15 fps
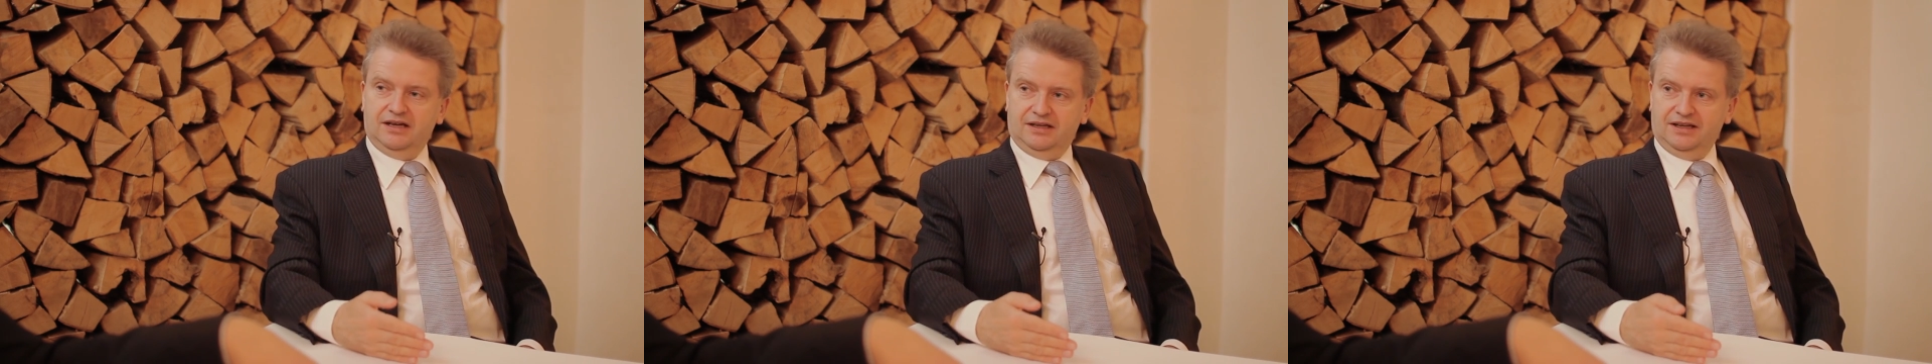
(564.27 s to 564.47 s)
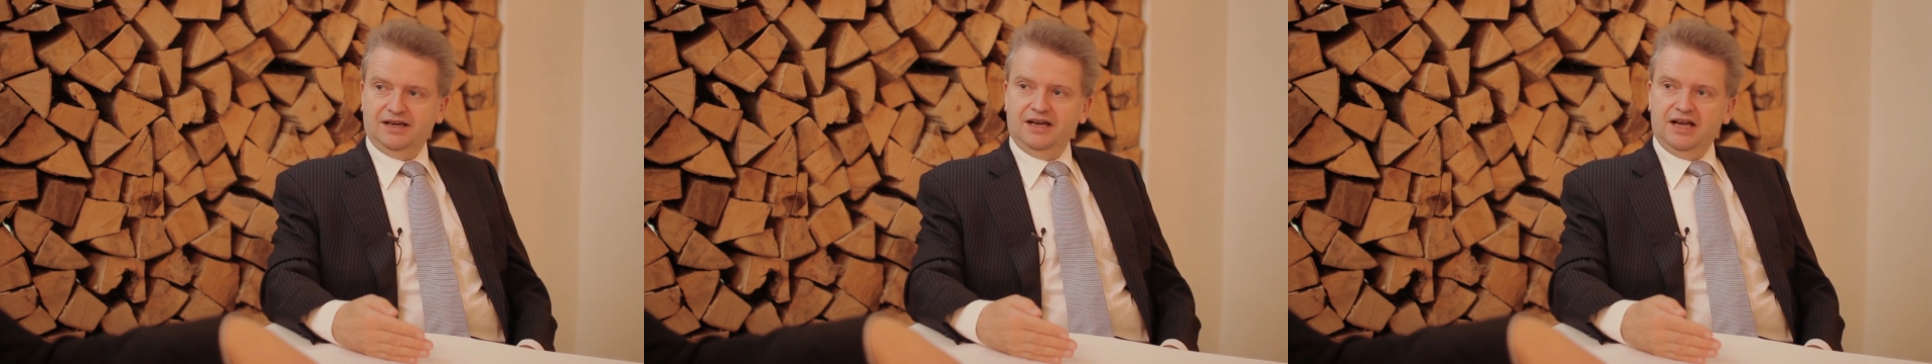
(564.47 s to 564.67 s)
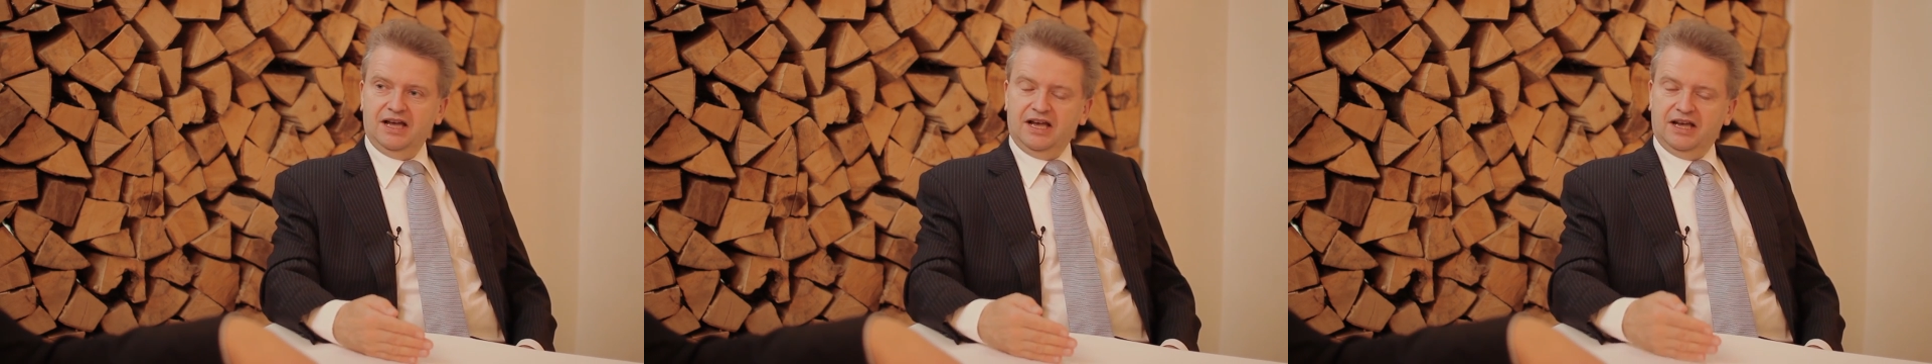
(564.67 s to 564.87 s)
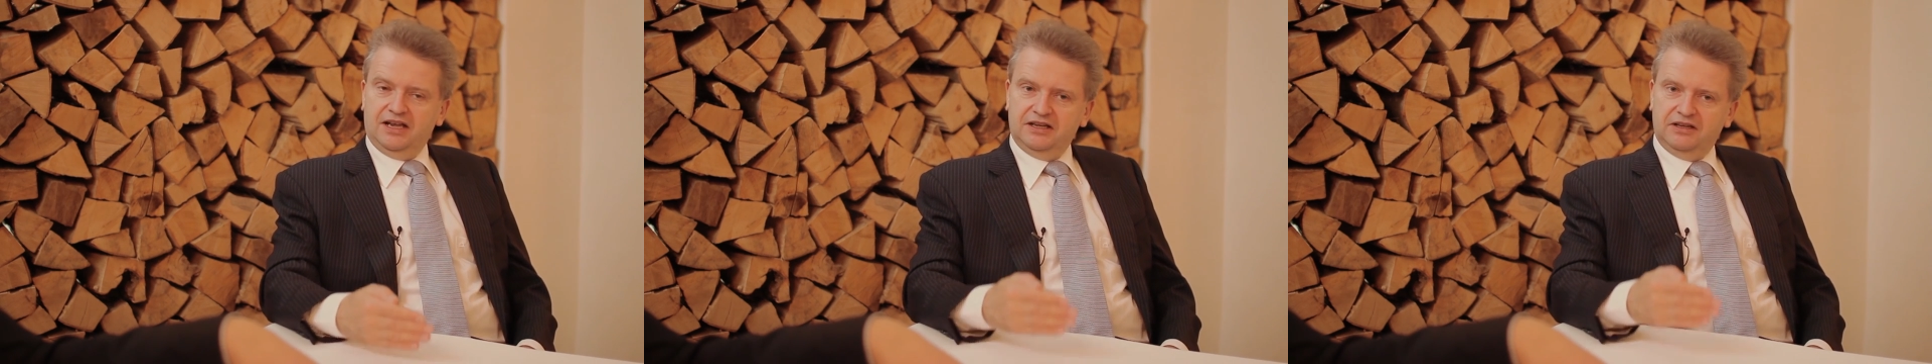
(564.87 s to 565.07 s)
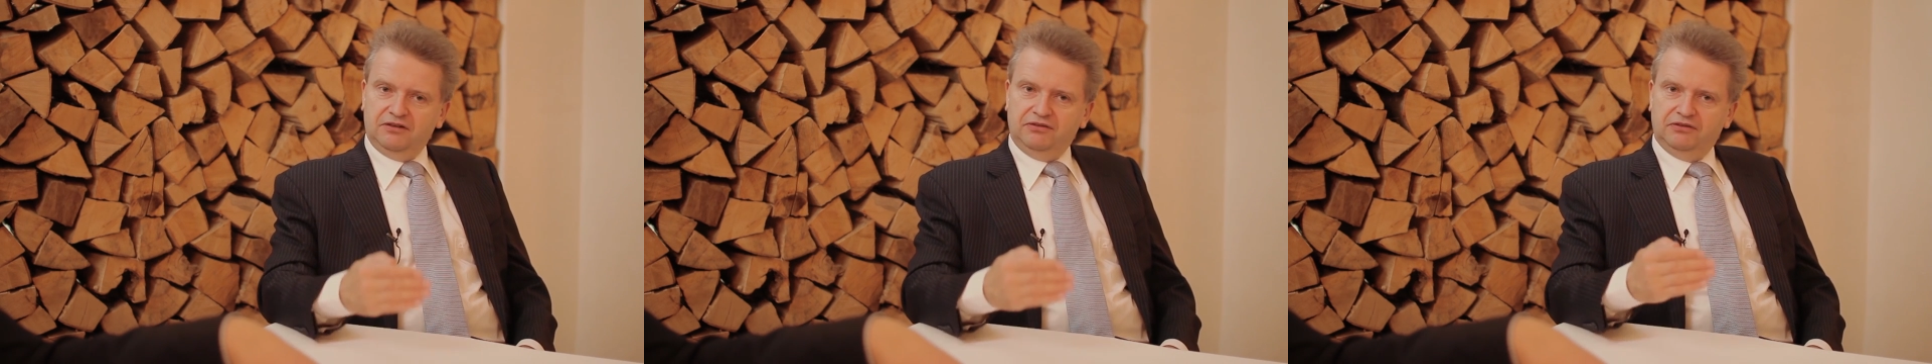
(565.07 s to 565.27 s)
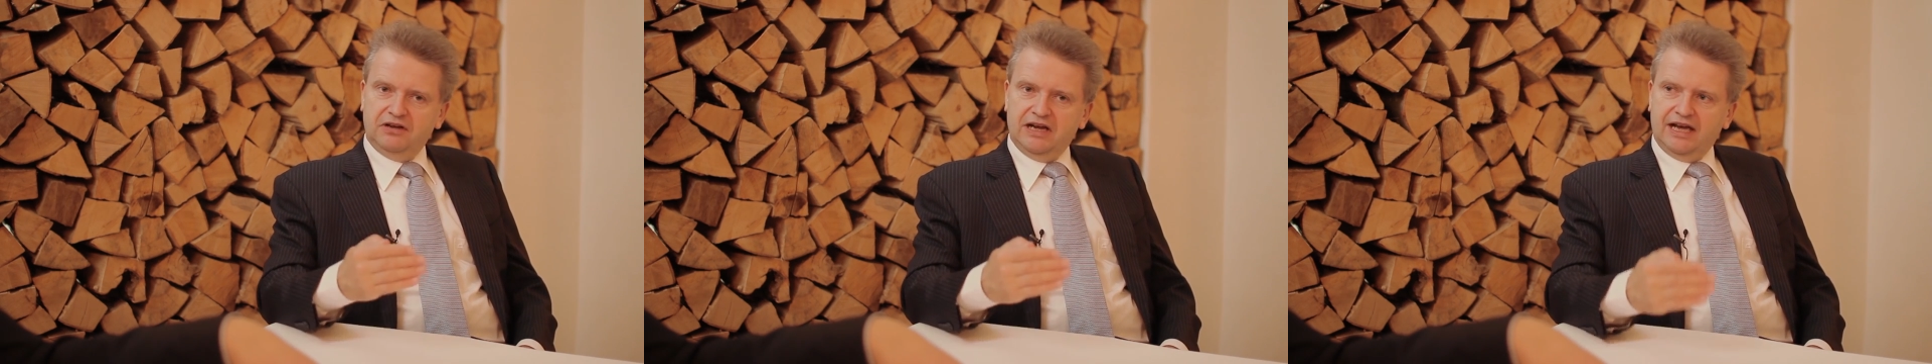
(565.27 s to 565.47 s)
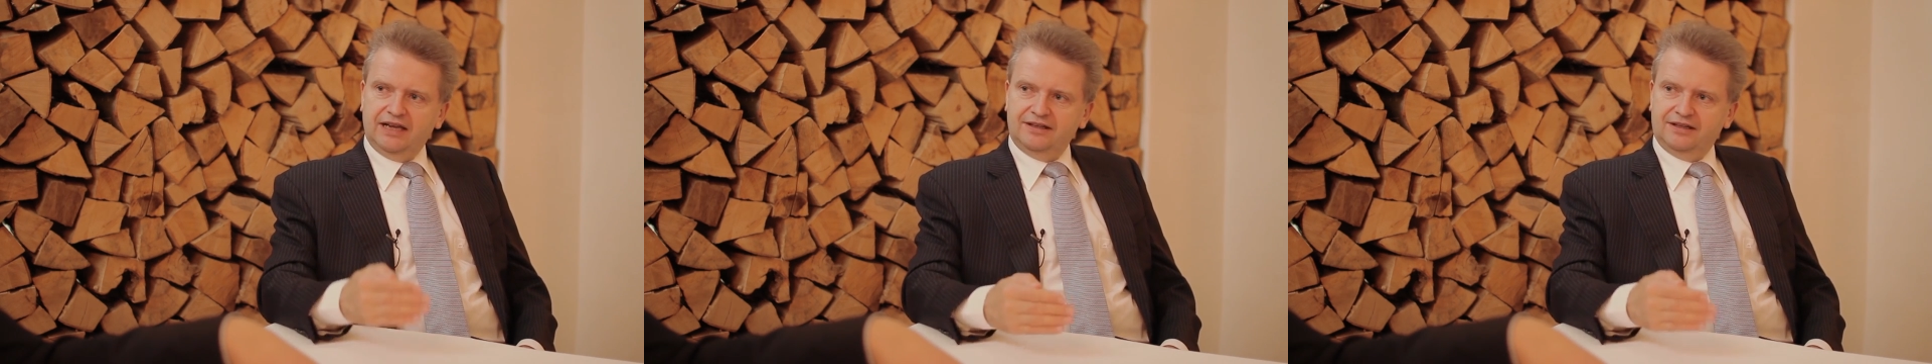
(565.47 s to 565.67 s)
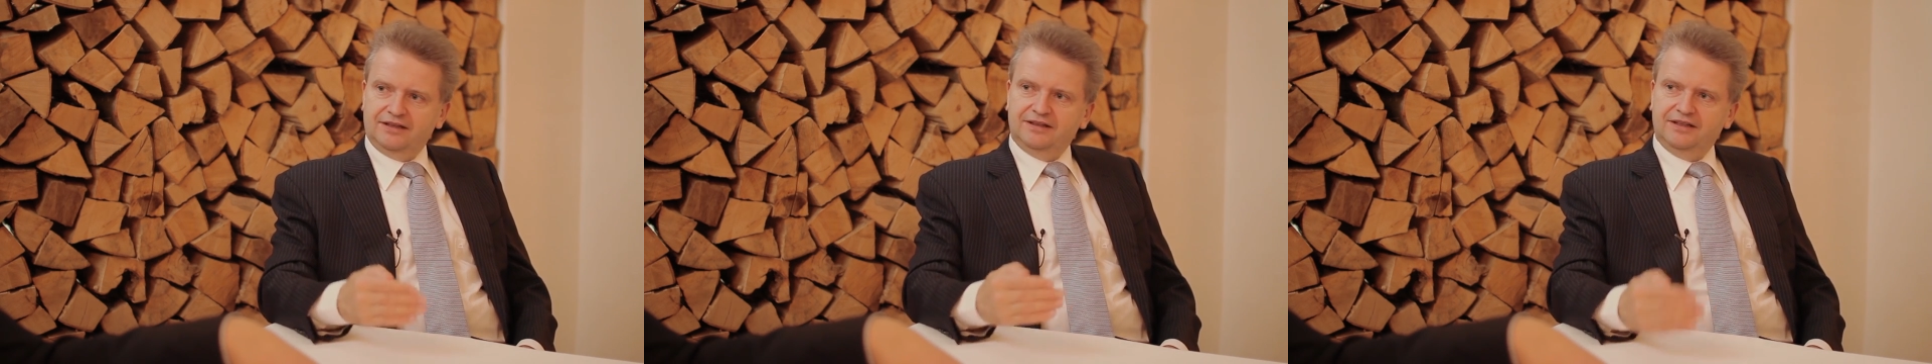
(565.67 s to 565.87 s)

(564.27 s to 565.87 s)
Yeah? And if you add